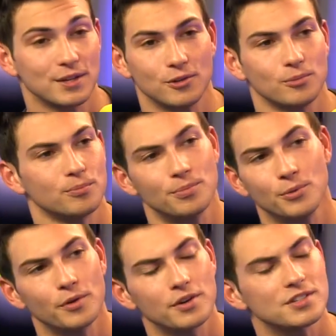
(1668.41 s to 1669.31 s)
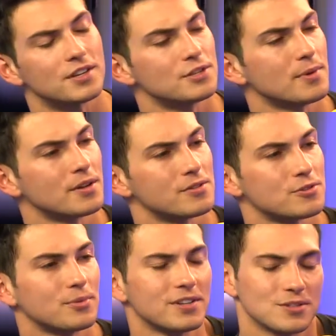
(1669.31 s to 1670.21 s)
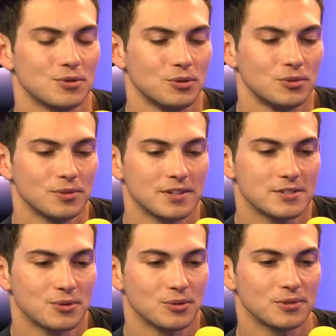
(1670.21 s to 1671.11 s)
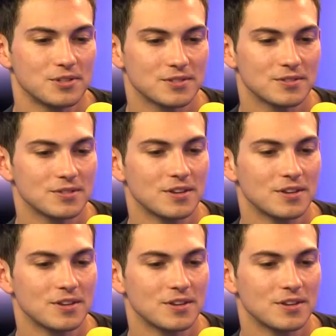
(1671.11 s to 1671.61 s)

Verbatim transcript: it'll be one of our stage managers. But it's cool. It's cool. It's,